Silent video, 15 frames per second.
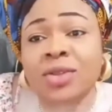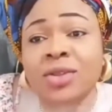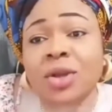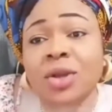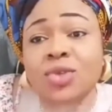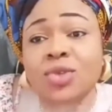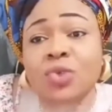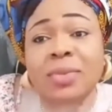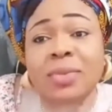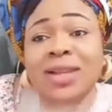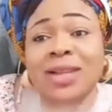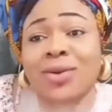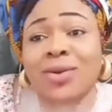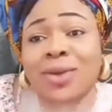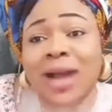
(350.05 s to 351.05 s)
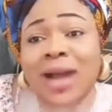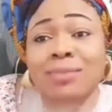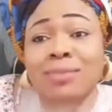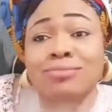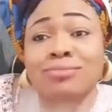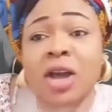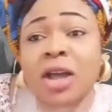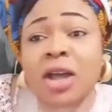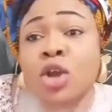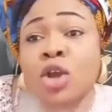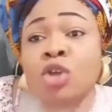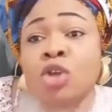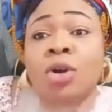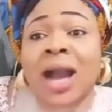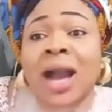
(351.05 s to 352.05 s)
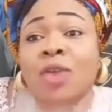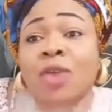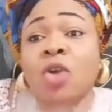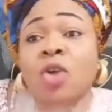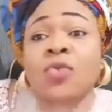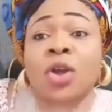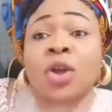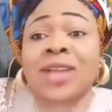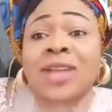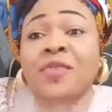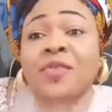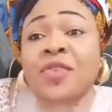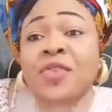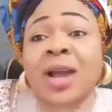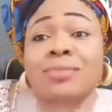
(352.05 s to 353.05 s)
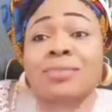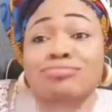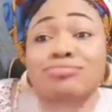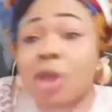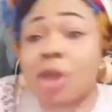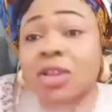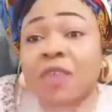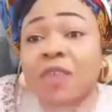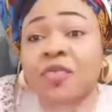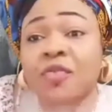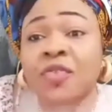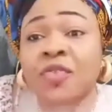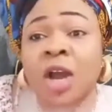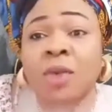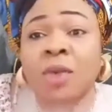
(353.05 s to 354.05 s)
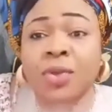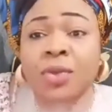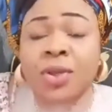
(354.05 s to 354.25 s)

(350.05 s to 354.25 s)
Those women no kagbe, no karo your daffy and bo daffy and be.